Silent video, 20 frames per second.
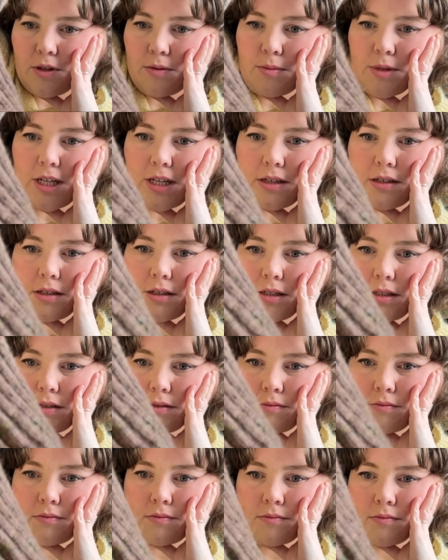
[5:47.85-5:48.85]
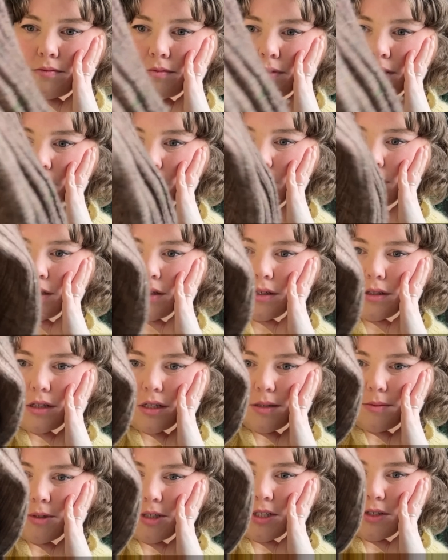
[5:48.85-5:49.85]
blend that
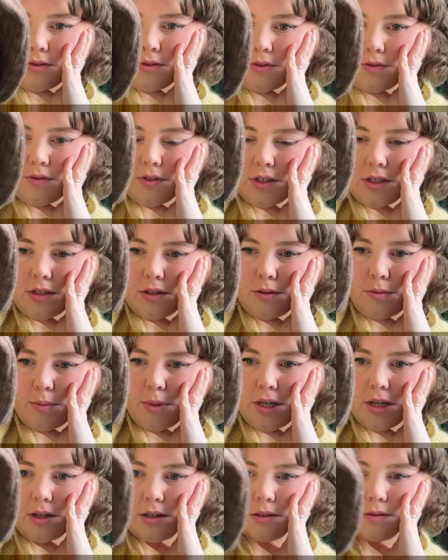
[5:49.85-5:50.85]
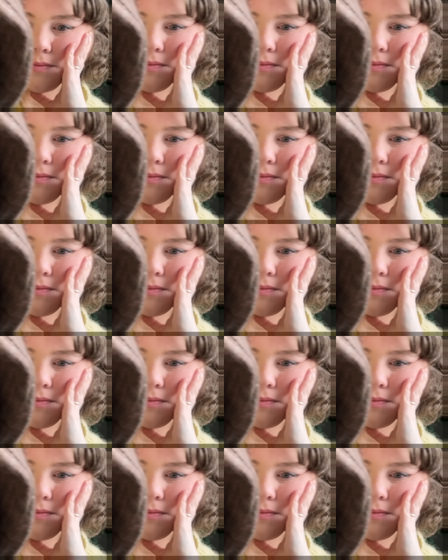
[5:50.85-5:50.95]
I'm going to use for another pair.